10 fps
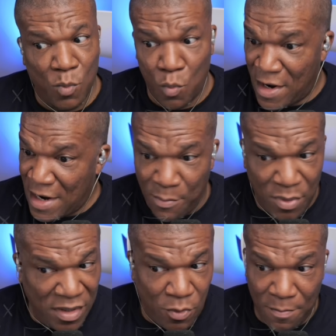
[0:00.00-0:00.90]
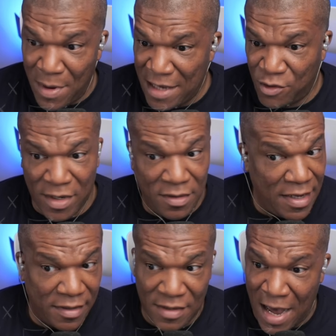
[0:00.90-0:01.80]
Why not bring back Trey
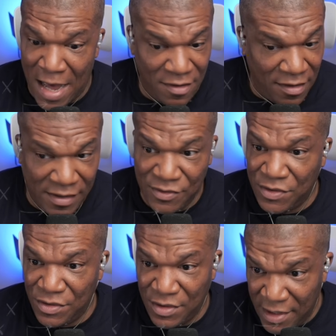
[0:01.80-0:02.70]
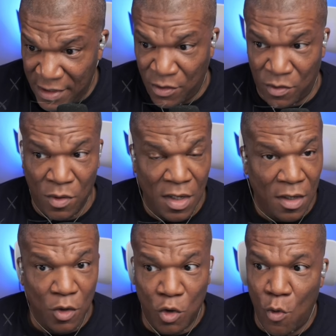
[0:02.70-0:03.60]
Lance? I think he's still
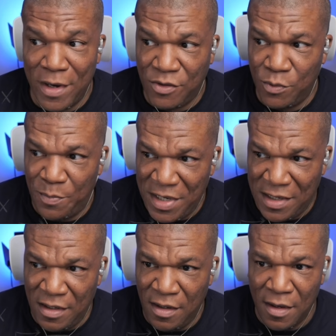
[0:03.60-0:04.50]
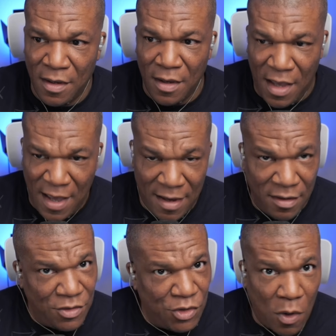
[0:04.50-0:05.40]
going to be head
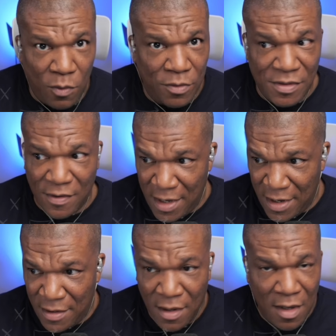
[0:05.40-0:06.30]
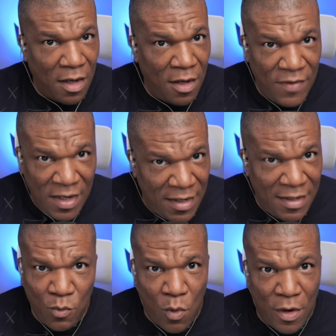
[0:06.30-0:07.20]
and shoulders ahead of
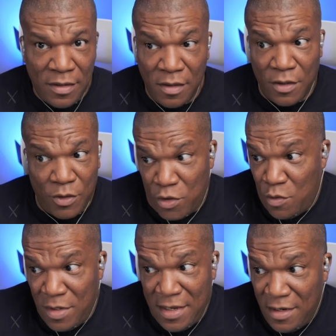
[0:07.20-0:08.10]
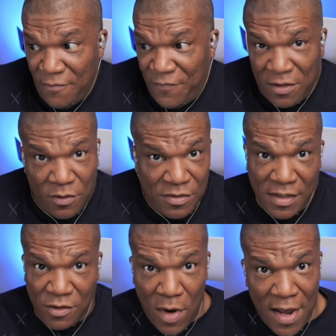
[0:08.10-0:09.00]
anyone you're going to get in the 5th or the
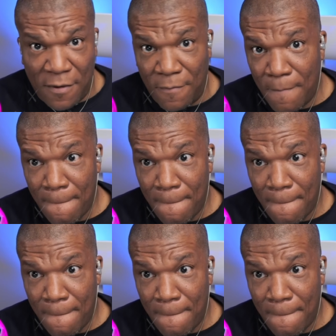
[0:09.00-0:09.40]
6th round.